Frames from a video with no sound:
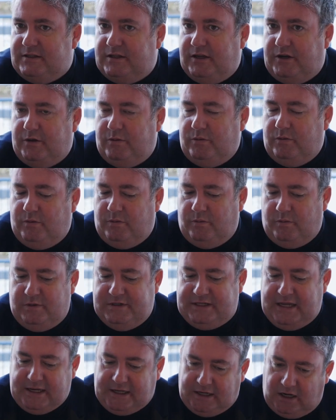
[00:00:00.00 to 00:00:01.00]
to do
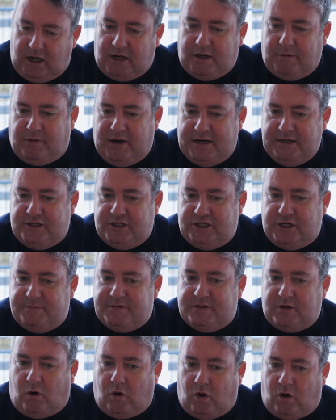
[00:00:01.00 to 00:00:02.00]
with taking on
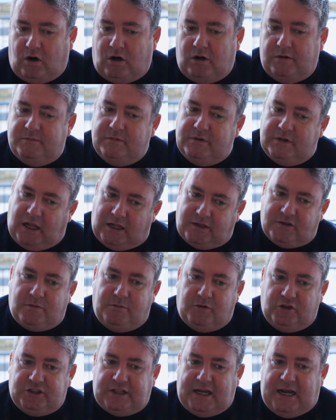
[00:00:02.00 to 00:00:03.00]
apprenticeships, or not so
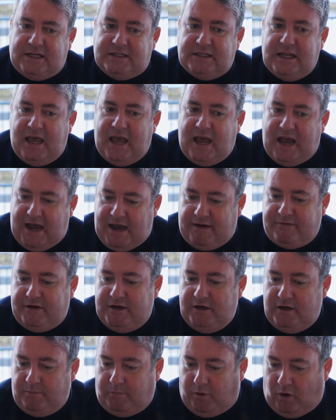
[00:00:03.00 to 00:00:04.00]
much that, having
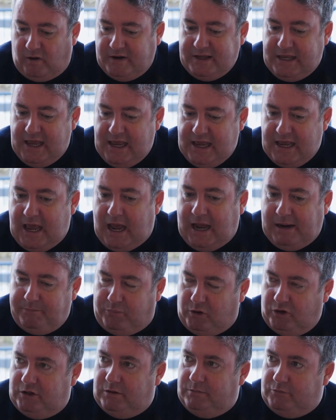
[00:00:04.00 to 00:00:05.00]
an employee and
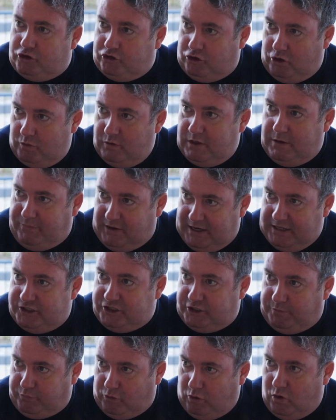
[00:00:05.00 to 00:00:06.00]
putting them through an
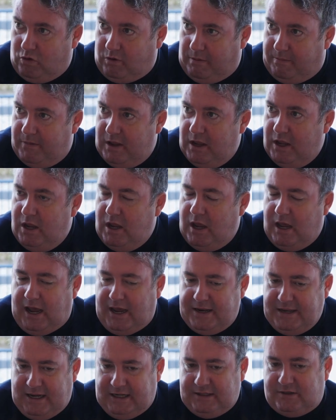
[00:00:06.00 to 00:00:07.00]
apprenticeship programme.
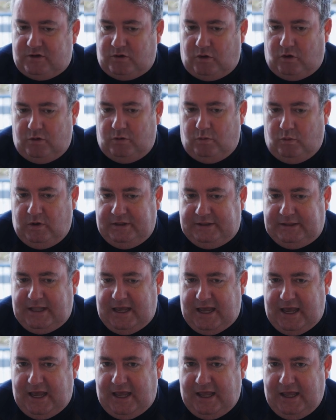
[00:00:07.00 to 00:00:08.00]
Okay. And that's done with
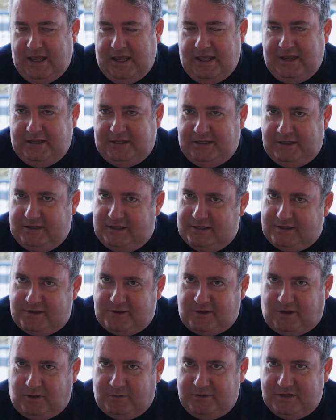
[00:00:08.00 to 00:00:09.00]
this
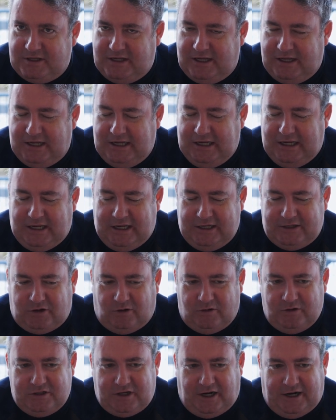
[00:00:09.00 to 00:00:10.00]
is always a
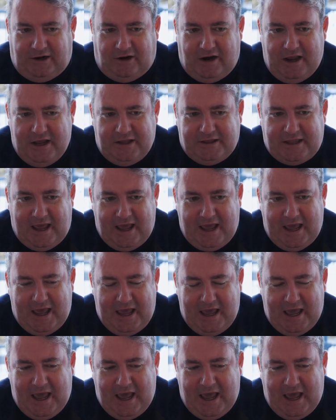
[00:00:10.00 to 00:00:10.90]
tongue tire, the